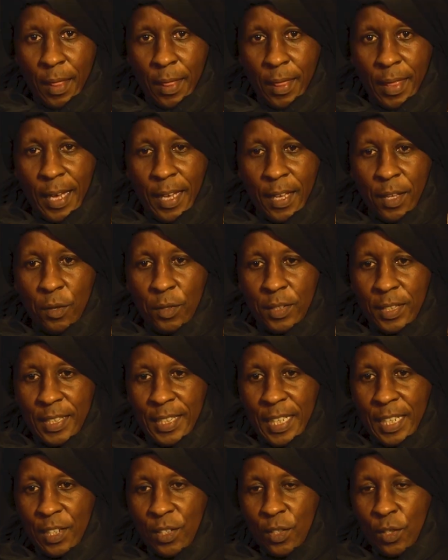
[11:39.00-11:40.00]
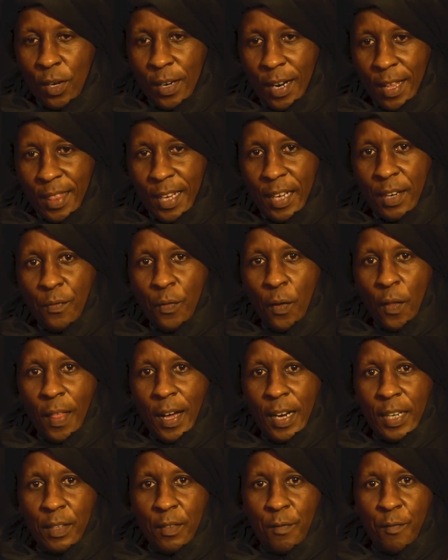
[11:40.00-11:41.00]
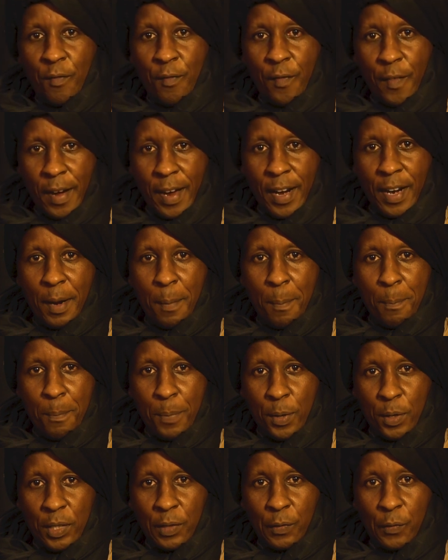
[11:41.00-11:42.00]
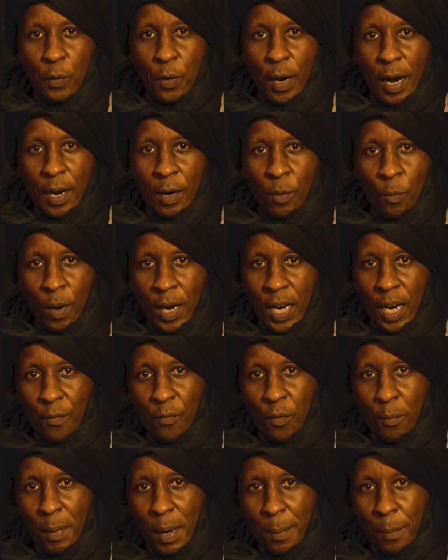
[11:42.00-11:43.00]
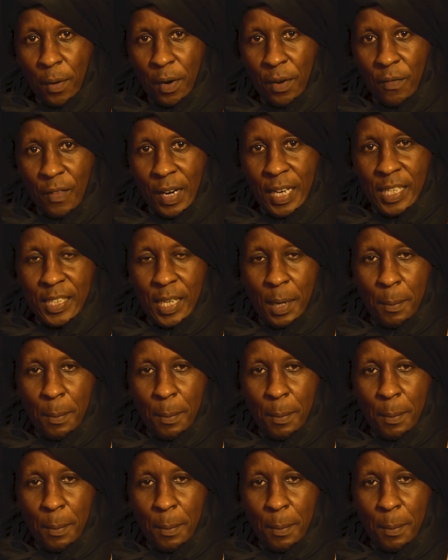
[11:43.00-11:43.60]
Thank you, Teacher Jonathan, for that very beautiful and wonderful memory verse